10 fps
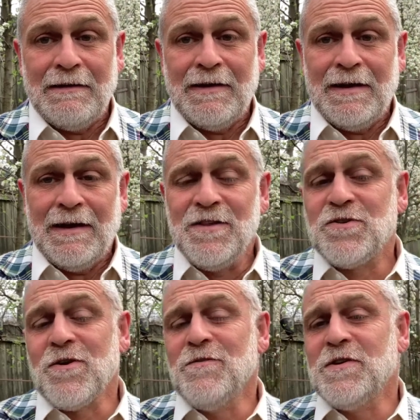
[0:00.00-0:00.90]
And the
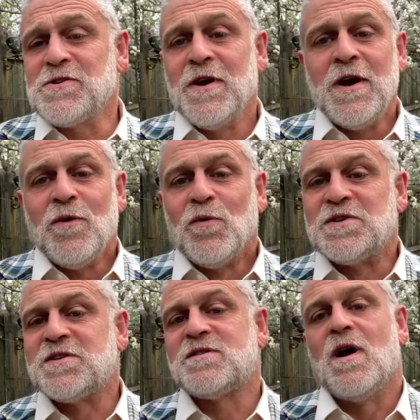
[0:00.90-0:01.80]
dervish was
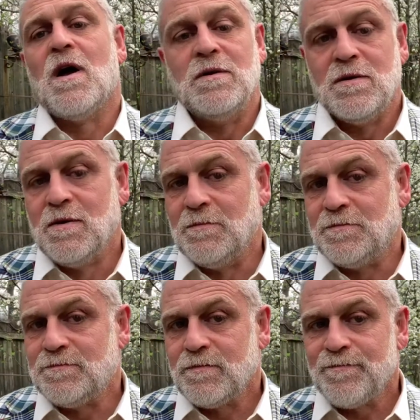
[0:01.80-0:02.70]
stunned
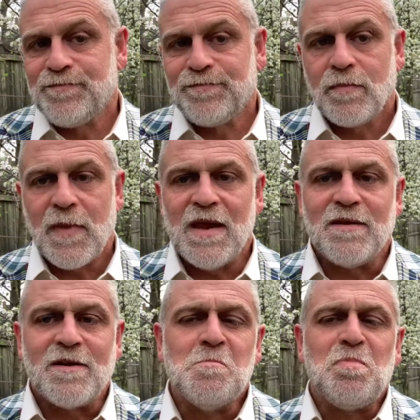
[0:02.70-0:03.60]

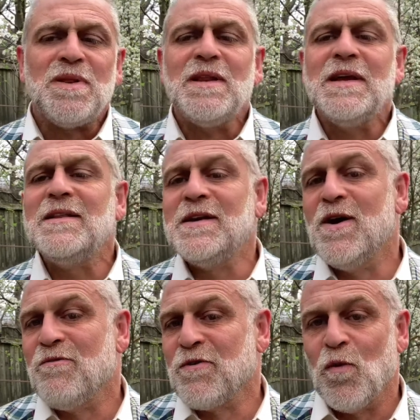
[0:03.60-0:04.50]
and completely
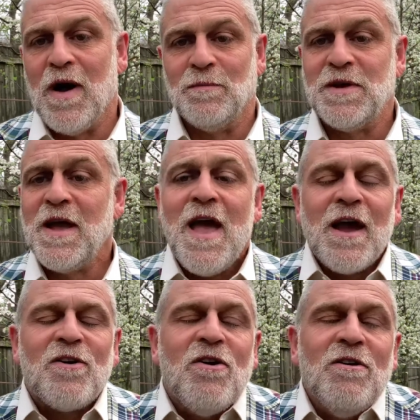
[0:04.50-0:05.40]
overwhelmed
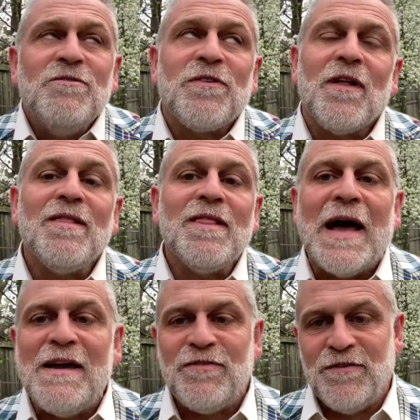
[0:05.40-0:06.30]
and couldn't for the
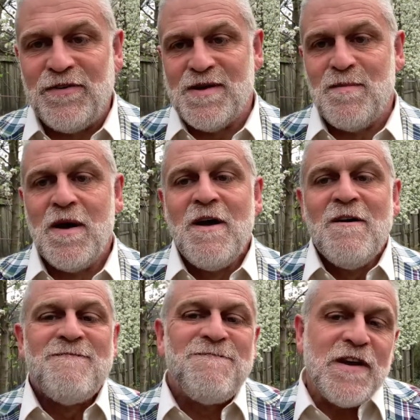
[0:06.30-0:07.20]
life of him
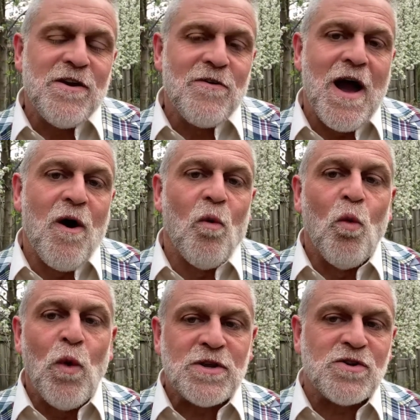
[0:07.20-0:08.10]
figure out
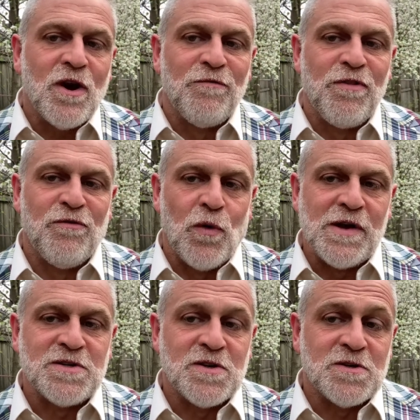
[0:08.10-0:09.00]
which of the
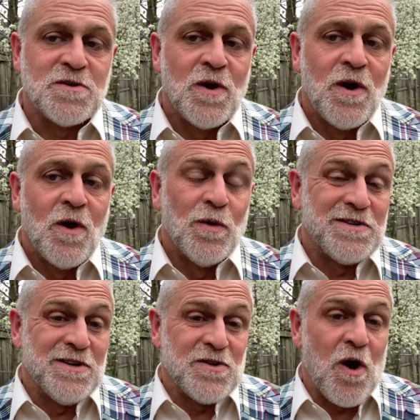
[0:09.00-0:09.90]
voices was
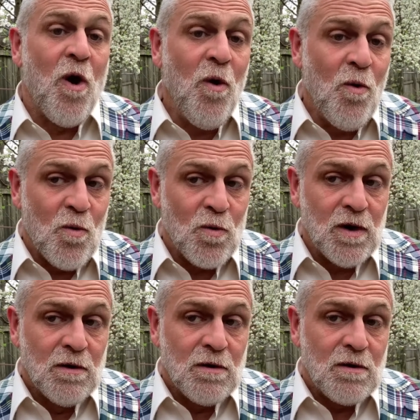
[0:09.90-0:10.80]
his own
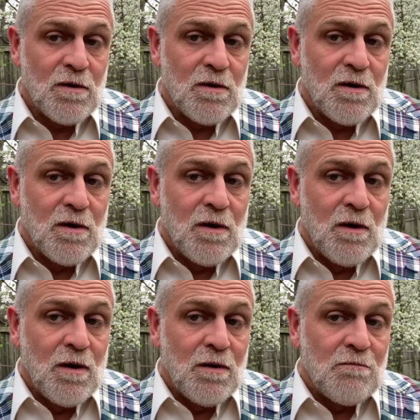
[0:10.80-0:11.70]

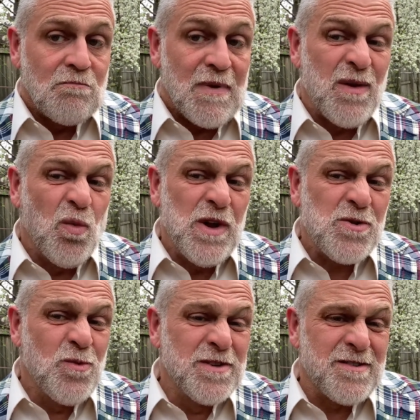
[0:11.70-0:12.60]
and
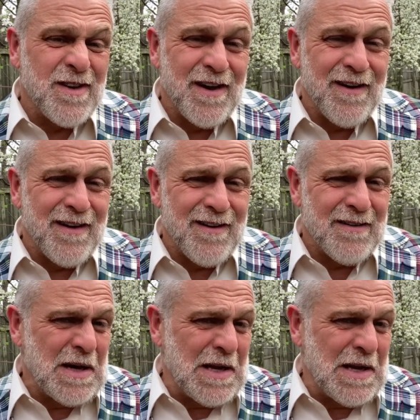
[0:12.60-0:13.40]
which was an